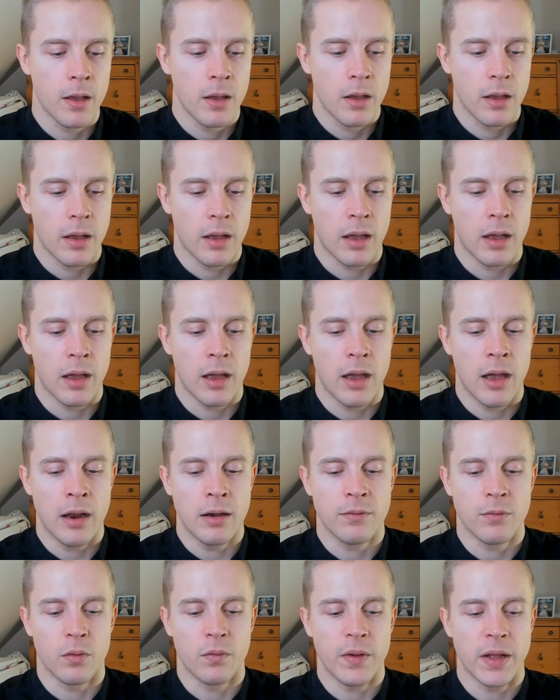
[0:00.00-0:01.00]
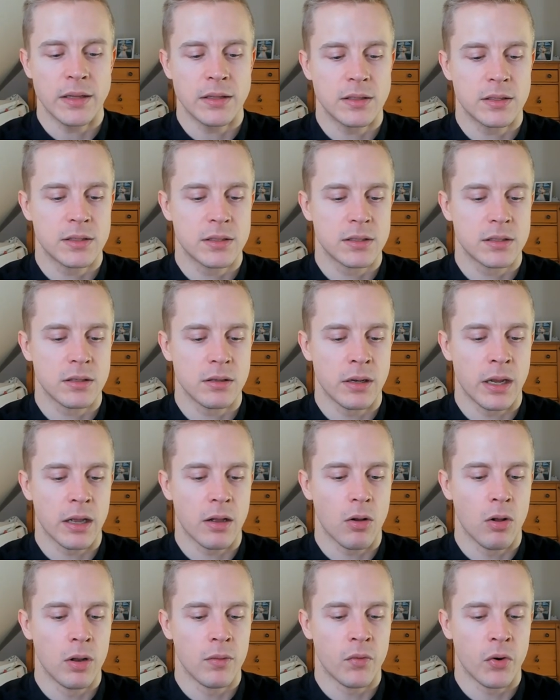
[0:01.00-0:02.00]
Uh, and for fats, like
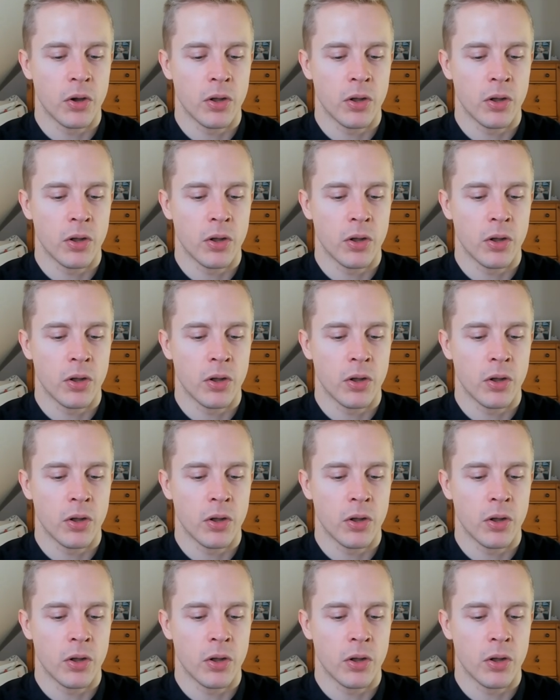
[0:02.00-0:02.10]
olive oil,